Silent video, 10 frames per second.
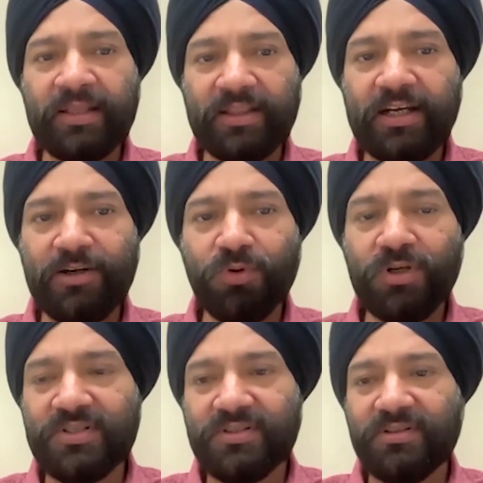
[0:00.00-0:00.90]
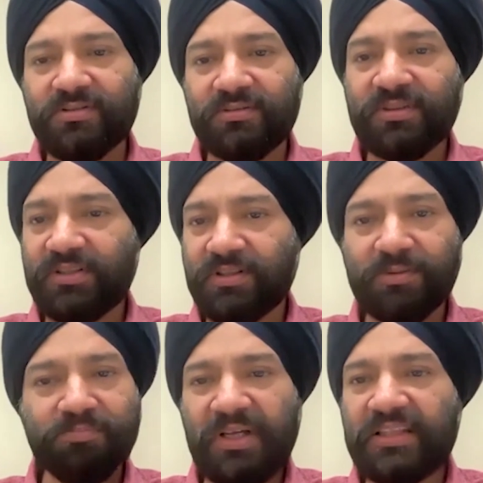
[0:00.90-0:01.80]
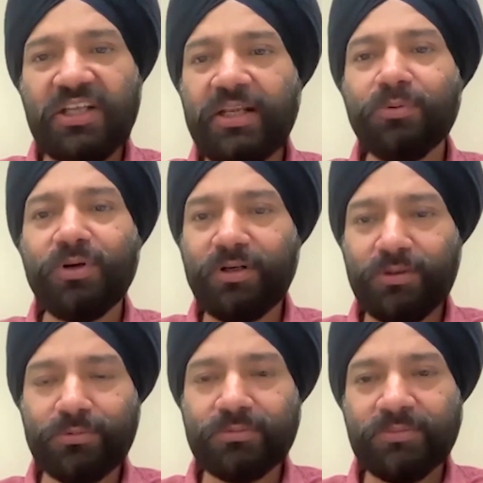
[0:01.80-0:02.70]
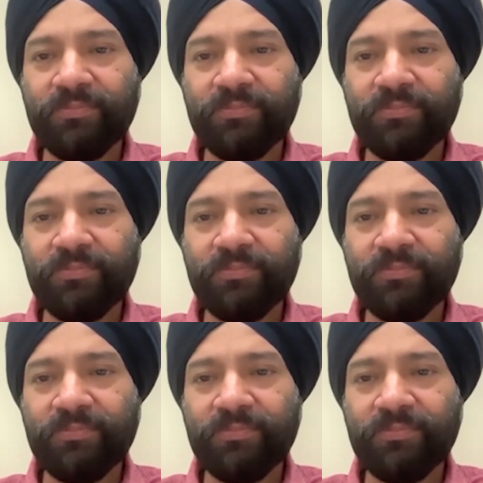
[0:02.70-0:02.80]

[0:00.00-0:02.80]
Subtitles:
That was 3.0.